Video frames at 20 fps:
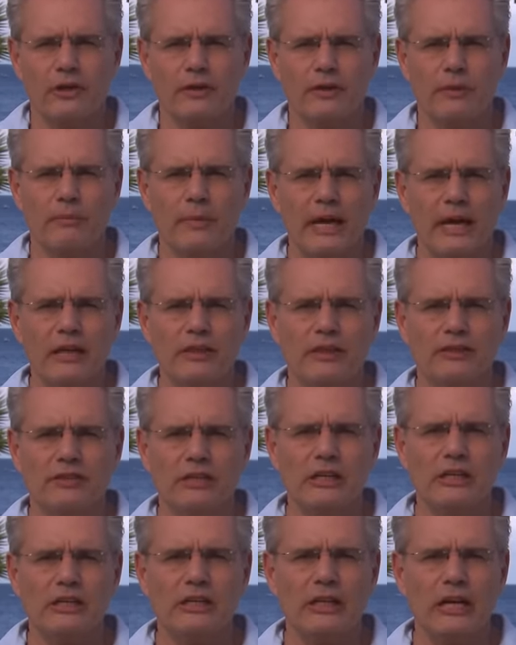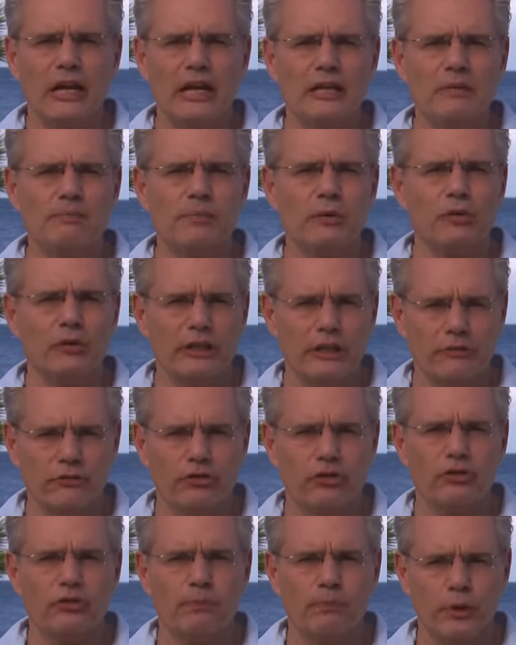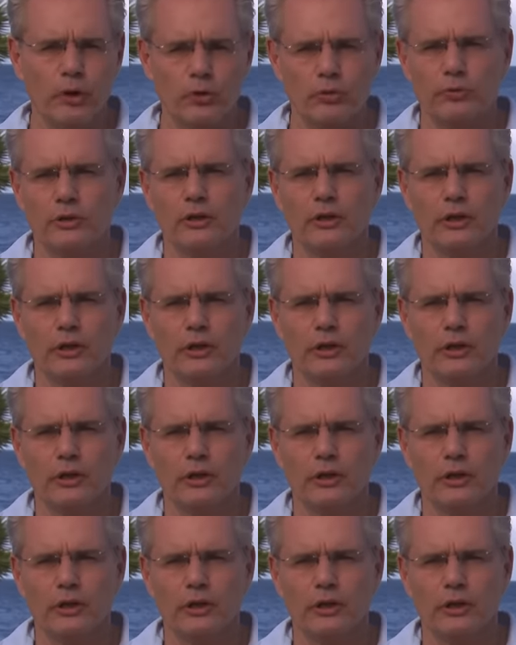the man the DEA believes is Bout.